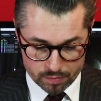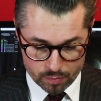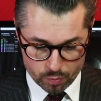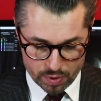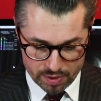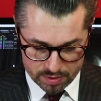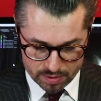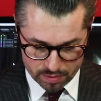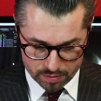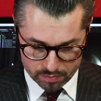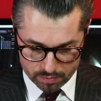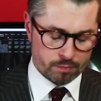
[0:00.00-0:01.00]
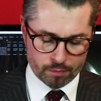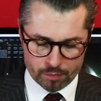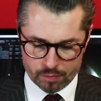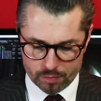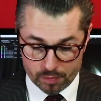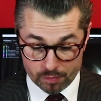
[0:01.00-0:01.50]
Where is it?
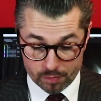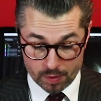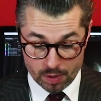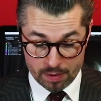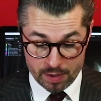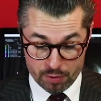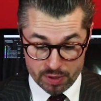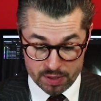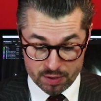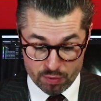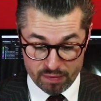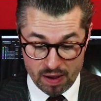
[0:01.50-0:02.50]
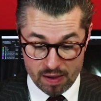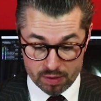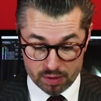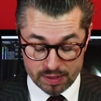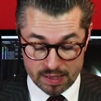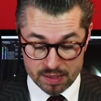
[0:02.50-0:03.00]
Ah, there it is, revival.
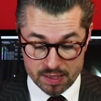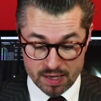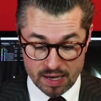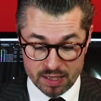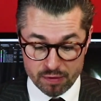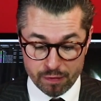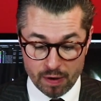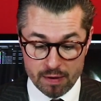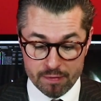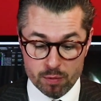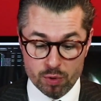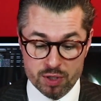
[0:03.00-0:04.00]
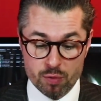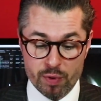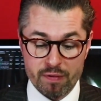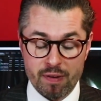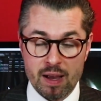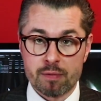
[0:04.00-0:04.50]
1995, there was a
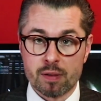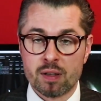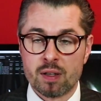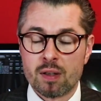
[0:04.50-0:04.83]
revival.